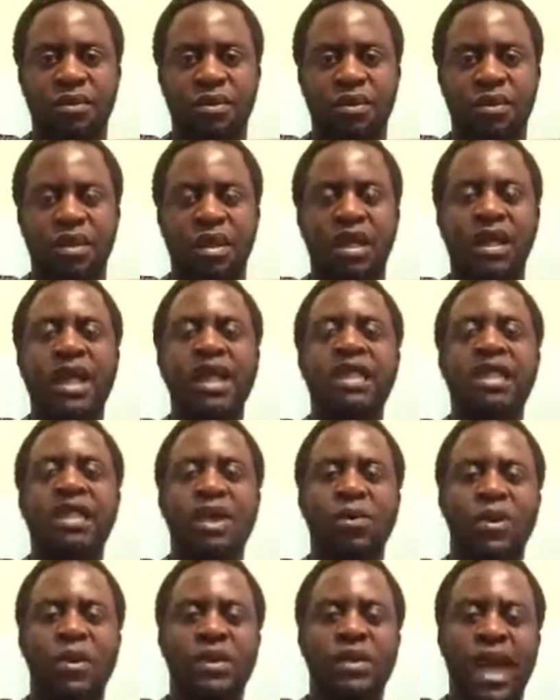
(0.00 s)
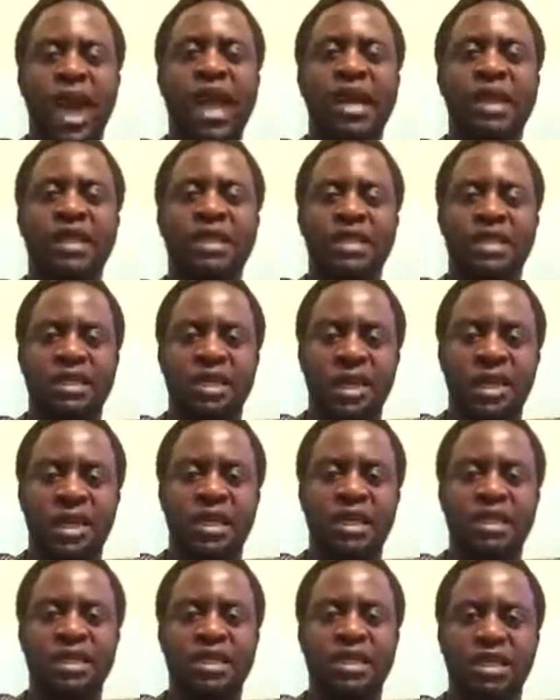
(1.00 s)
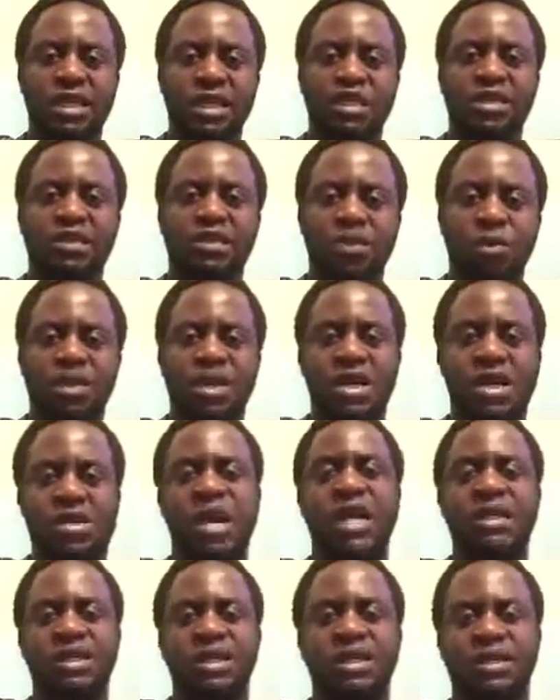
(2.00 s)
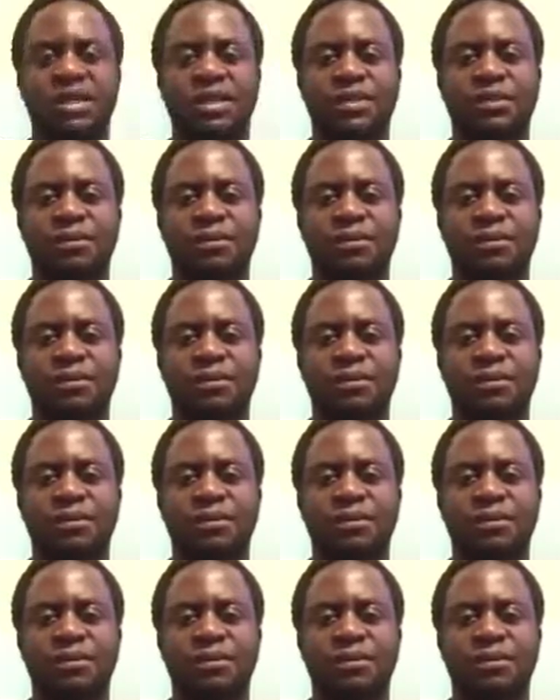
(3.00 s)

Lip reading: Let the world act and end this human crisis.